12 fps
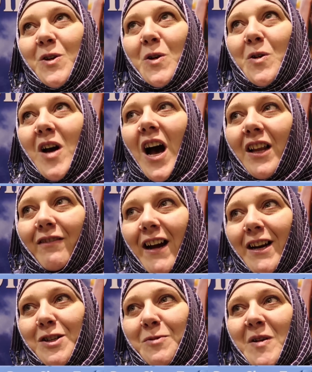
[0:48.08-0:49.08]
to
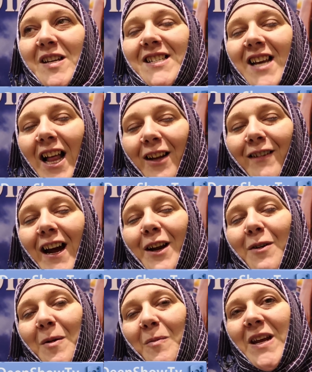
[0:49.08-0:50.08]
Colorado Springs,
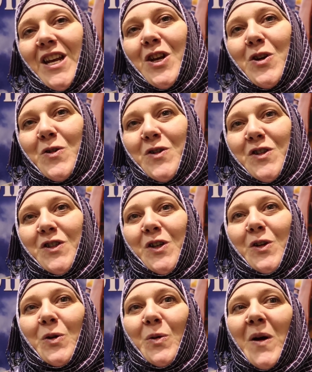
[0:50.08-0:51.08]
Colorado and we used
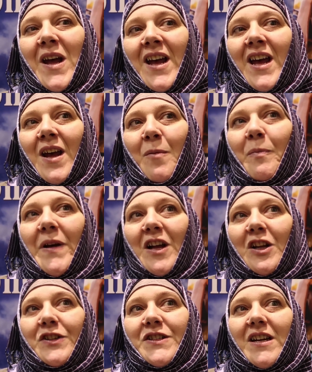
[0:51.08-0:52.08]
to
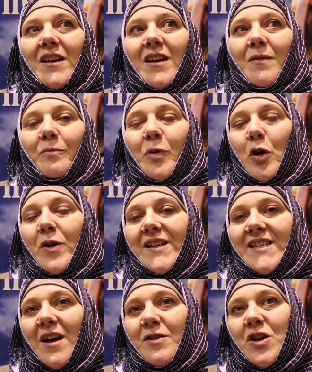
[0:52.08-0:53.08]
build
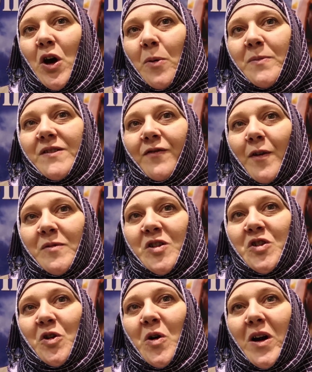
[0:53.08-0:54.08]
broken down homes from
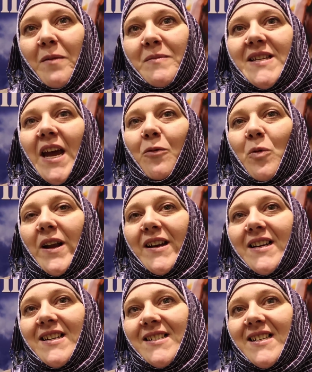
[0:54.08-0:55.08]
storms and
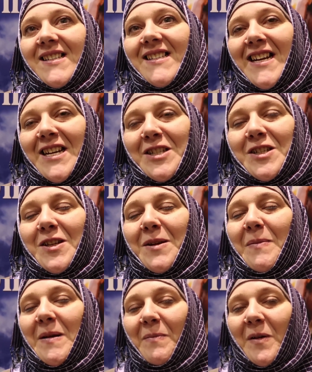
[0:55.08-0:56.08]
witness and seeing to
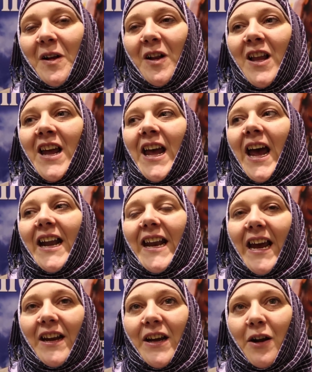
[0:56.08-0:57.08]
the people and
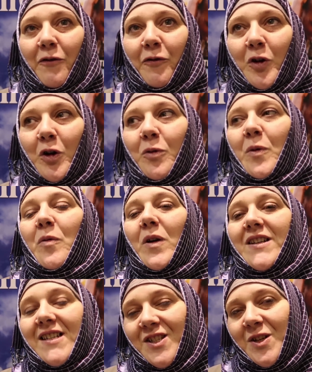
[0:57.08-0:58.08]
hand out food. We
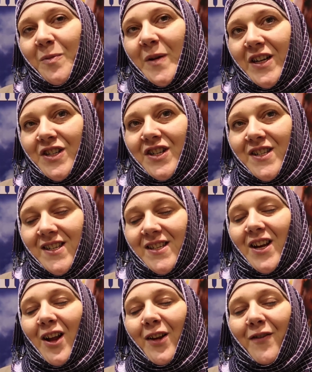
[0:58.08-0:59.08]
worked at soup kitchens
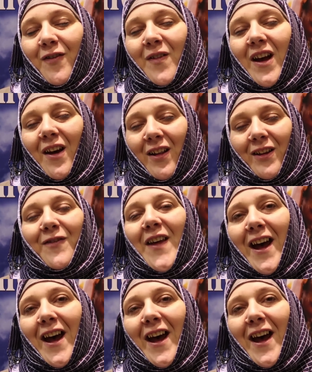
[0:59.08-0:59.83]
and all of, all of